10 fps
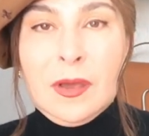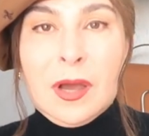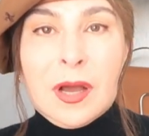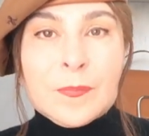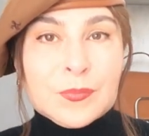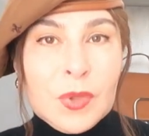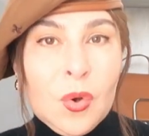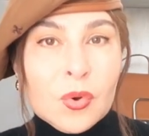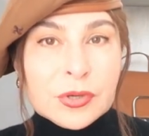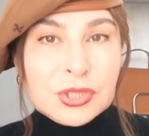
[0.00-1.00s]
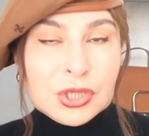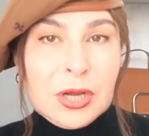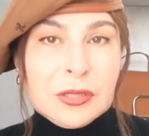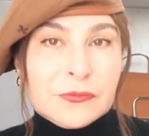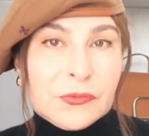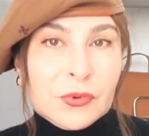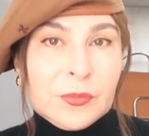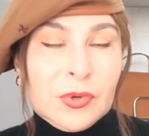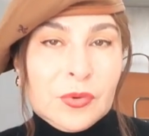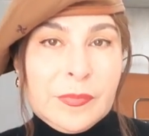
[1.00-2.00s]
um, orange color
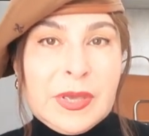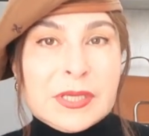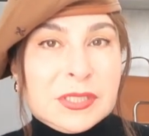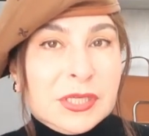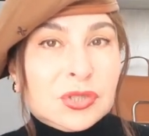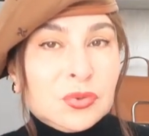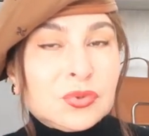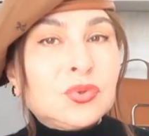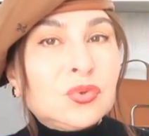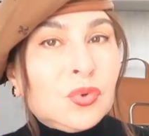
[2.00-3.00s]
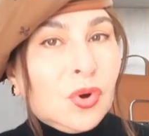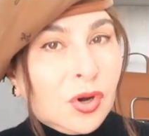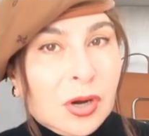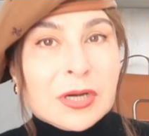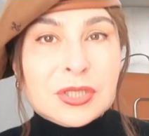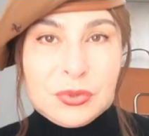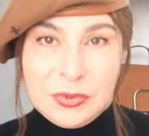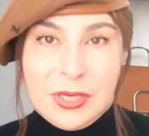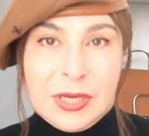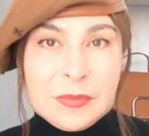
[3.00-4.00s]
from Hermes it's also hard to
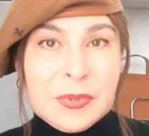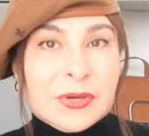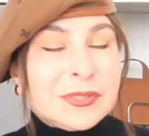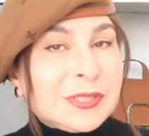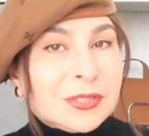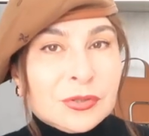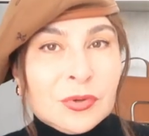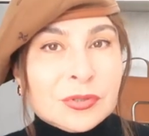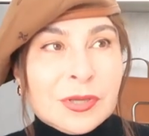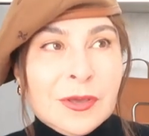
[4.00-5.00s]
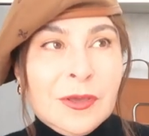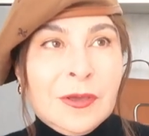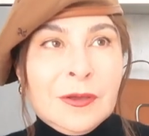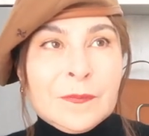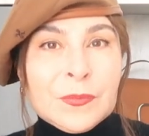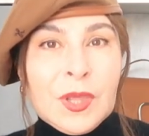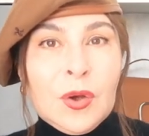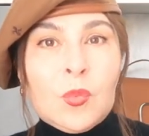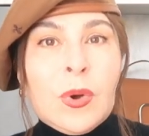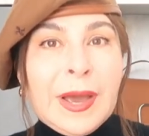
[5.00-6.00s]
get because it's not
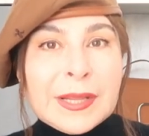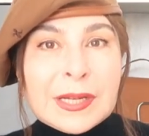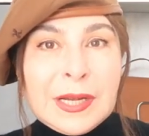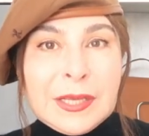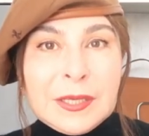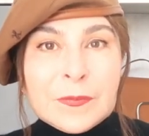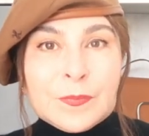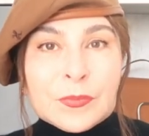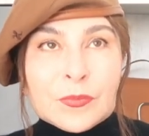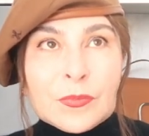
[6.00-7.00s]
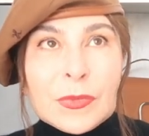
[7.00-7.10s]
widely